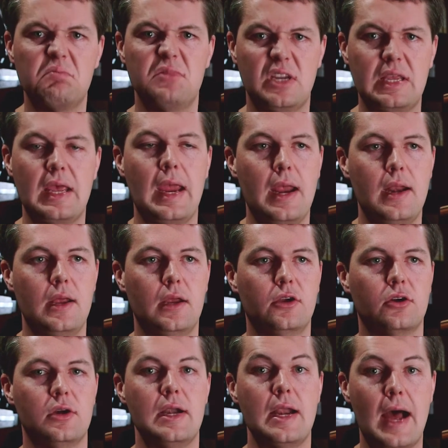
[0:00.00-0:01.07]
decanting,
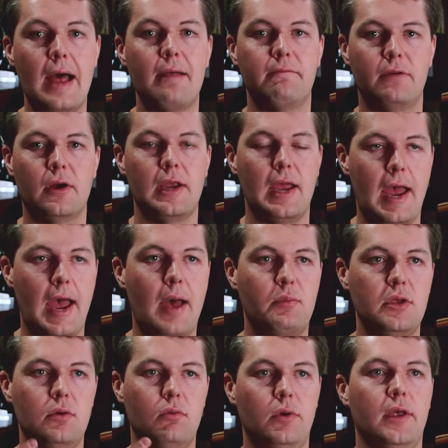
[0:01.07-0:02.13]
you're not very
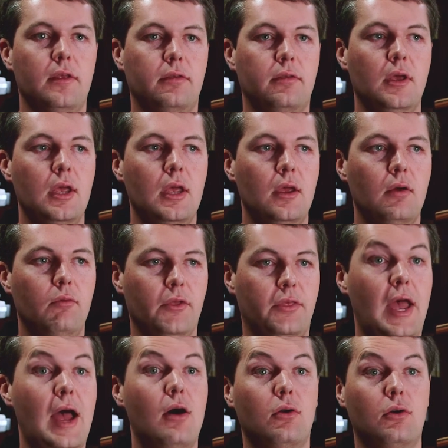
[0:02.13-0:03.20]
happy with
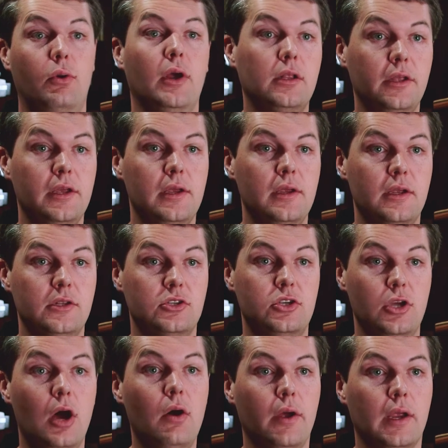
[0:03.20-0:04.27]
how quickly it's
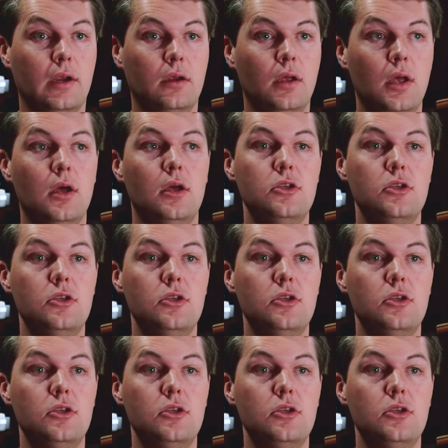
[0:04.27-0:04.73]
going,